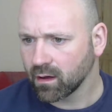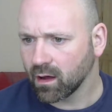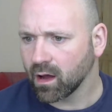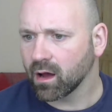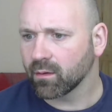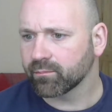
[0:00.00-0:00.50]

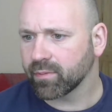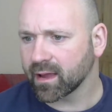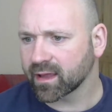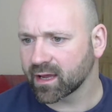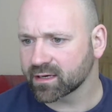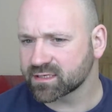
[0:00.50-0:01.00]

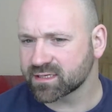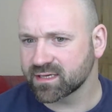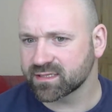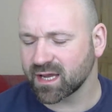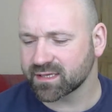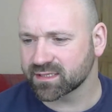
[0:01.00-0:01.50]
Pankaj,
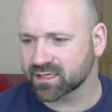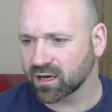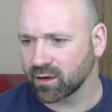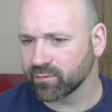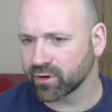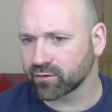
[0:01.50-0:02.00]
CCS is
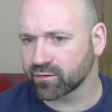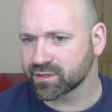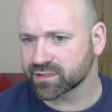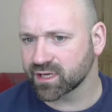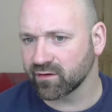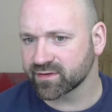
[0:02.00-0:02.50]
Columbia
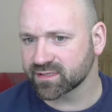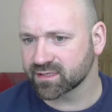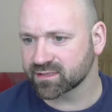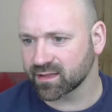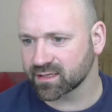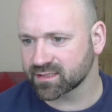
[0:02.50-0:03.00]
Cruise Services.
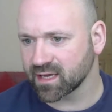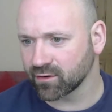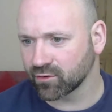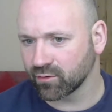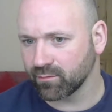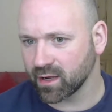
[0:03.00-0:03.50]
They're the
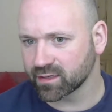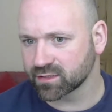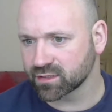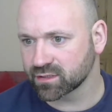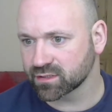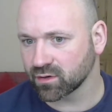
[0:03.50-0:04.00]
technical
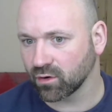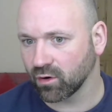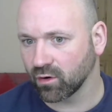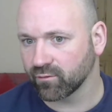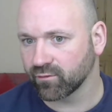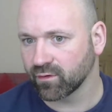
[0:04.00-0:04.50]
managers
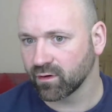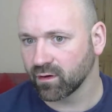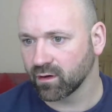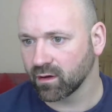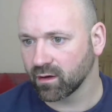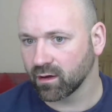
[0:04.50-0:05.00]
of
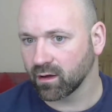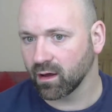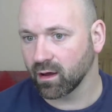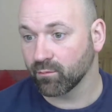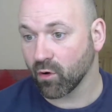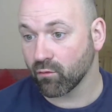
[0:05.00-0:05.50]

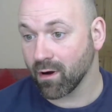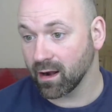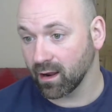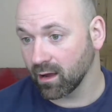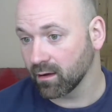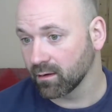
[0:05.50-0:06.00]

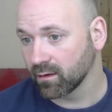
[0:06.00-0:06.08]
Morella.